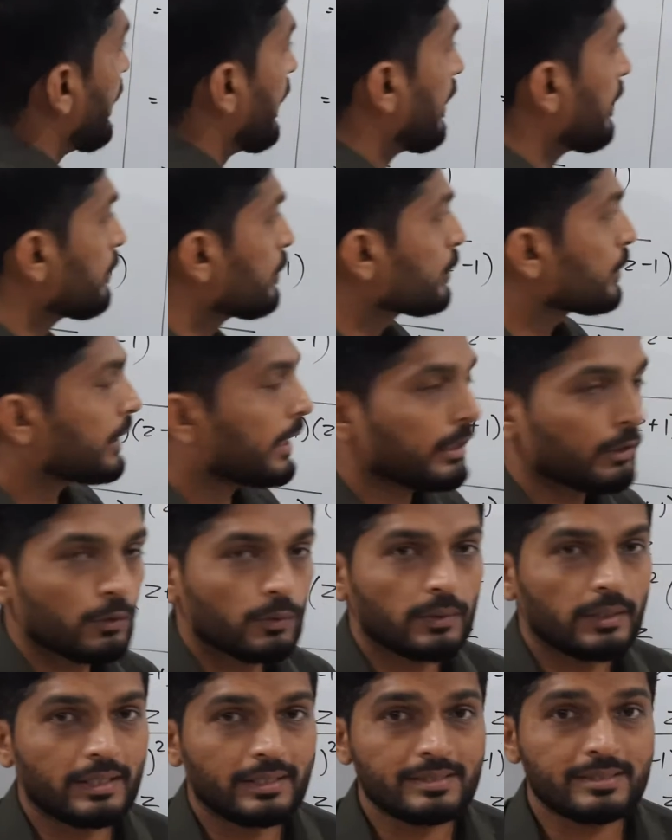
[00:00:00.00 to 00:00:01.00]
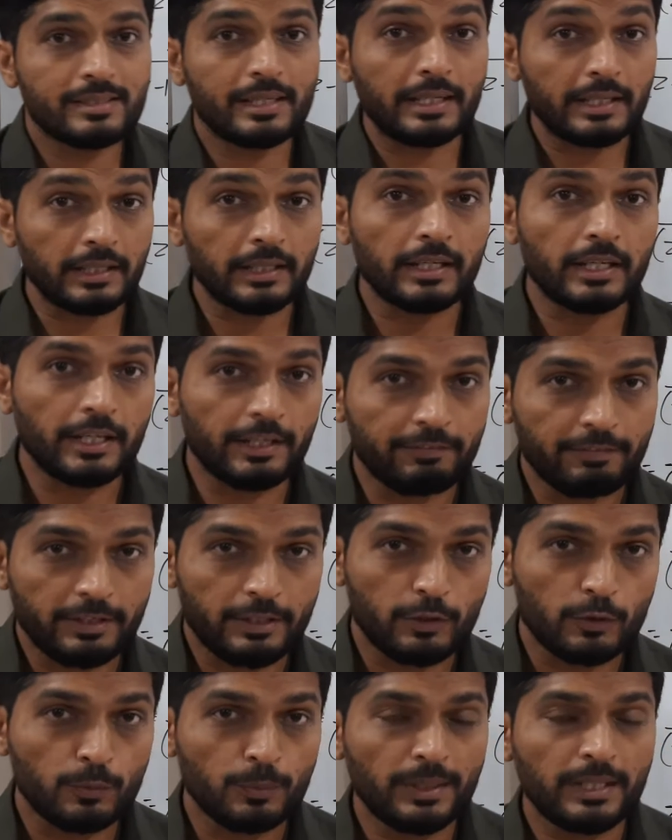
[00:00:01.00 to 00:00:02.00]
We have to calculate second
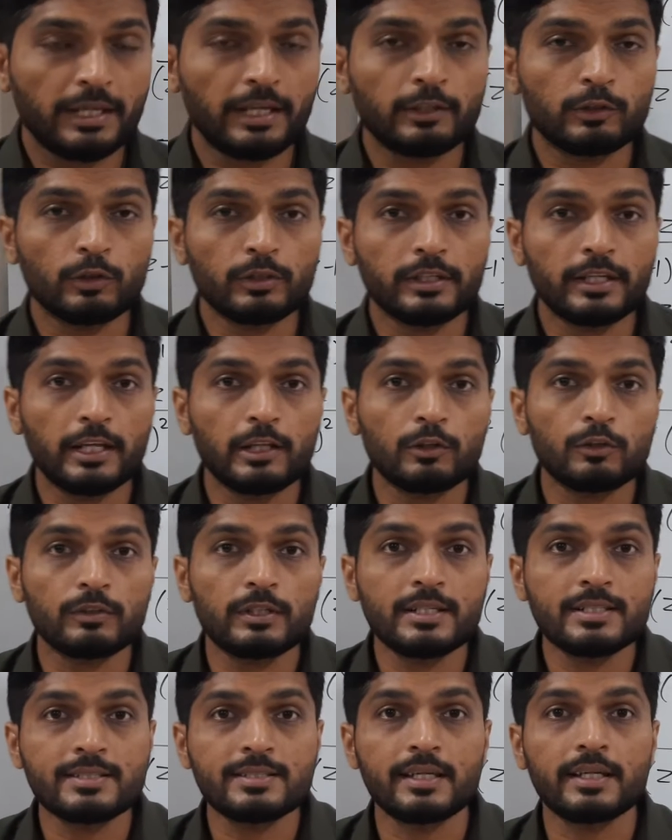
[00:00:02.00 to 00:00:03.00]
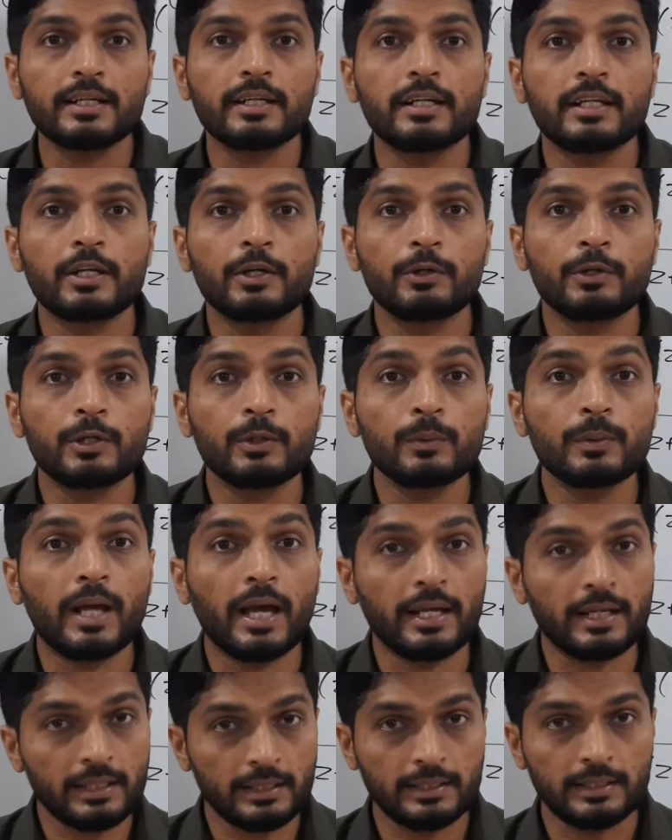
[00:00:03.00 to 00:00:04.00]
derivative. We cannot calculate second derivative
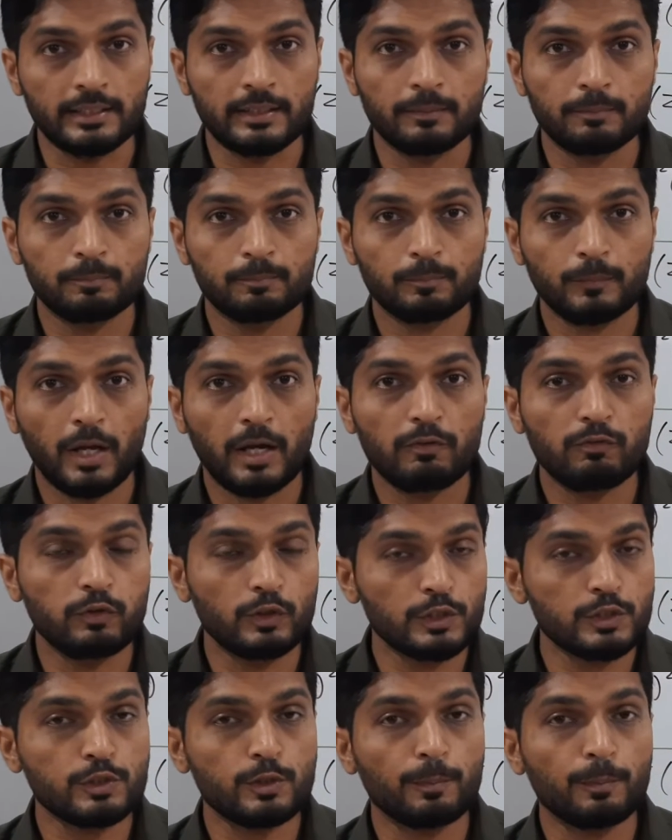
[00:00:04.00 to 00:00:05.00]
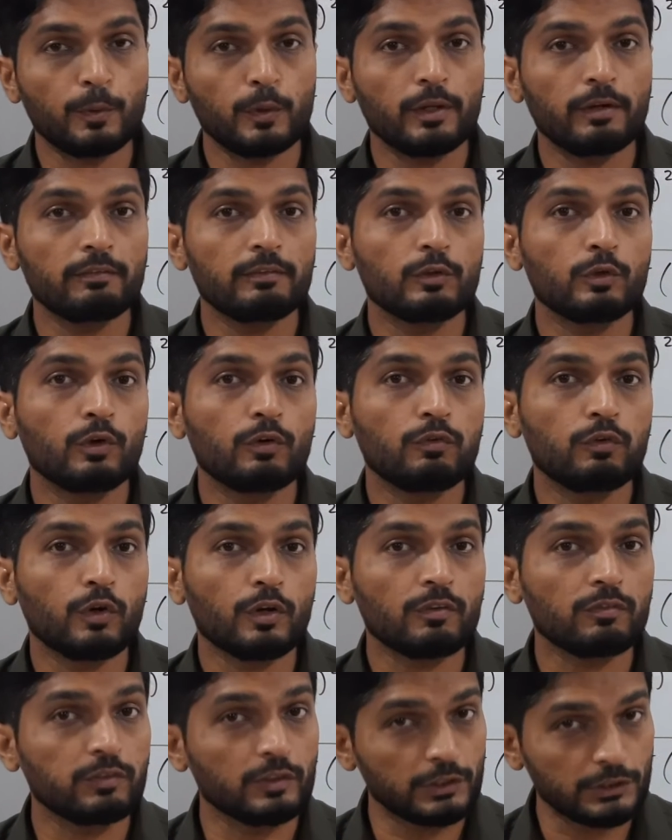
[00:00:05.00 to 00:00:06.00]
directly. First of all, I will go
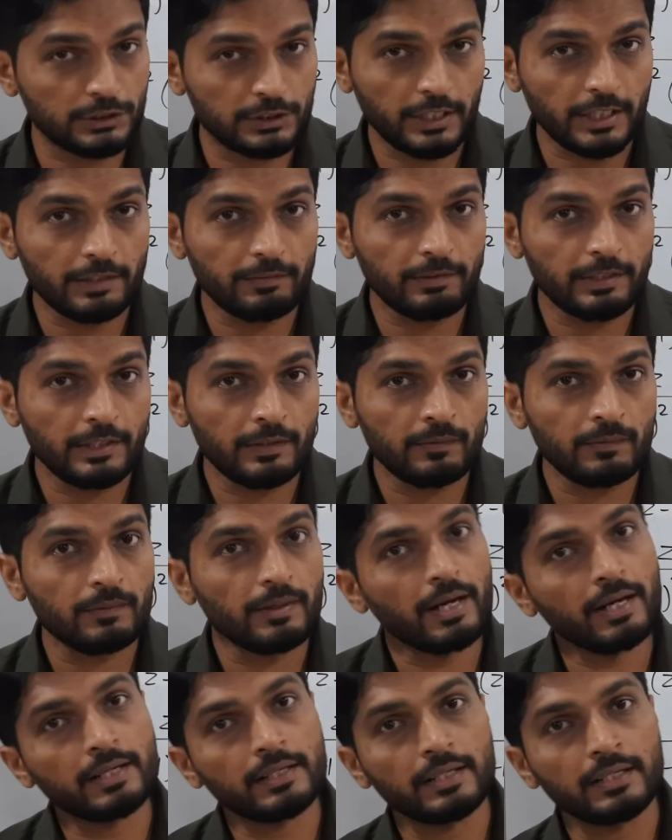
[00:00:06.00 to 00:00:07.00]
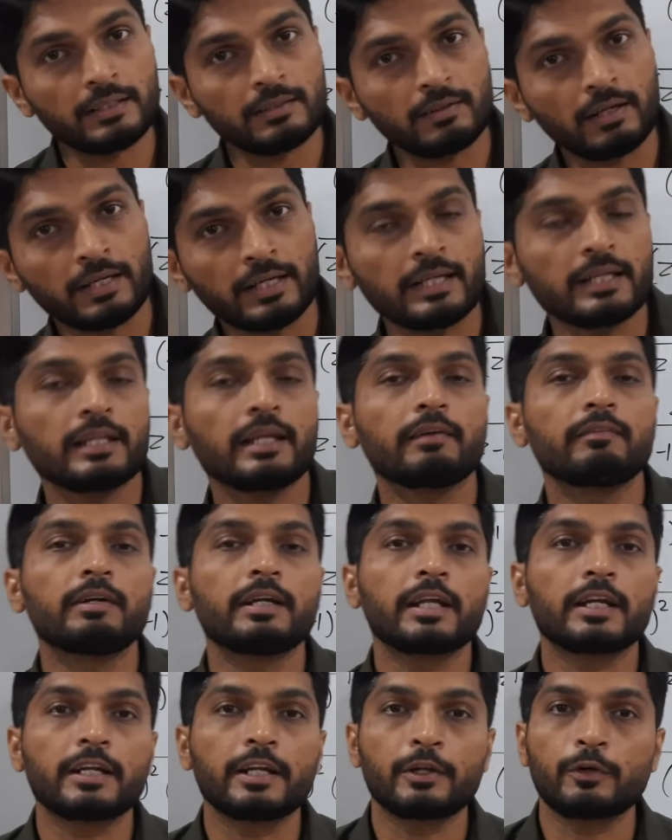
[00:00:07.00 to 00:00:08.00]
for first derivative and then again I
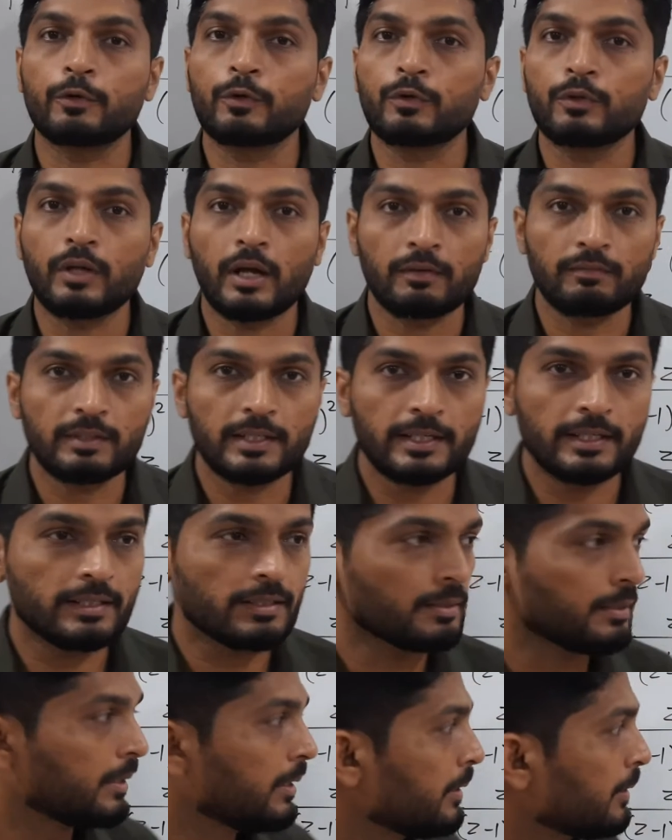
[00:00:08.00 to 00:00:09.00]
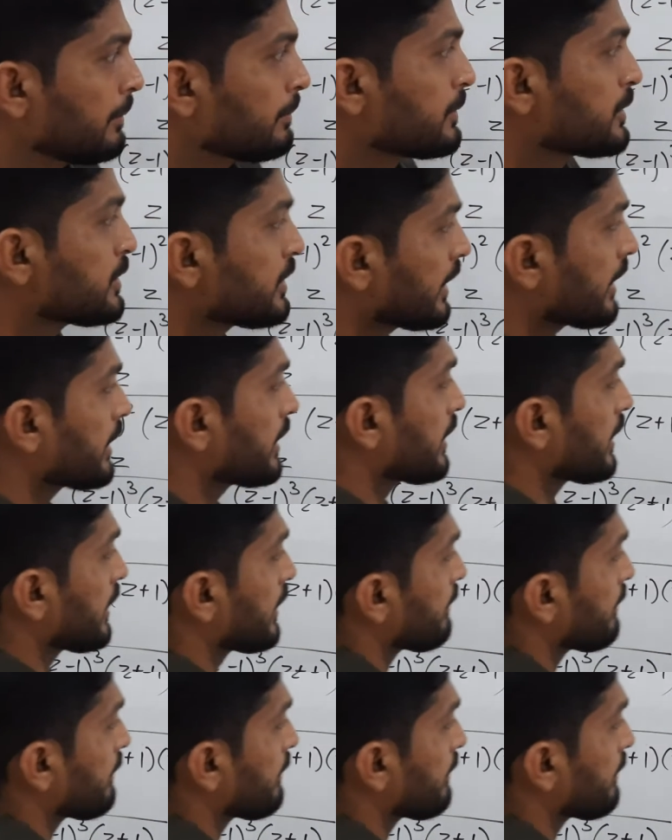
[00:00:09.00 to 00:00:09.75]
will take derivative, I will get second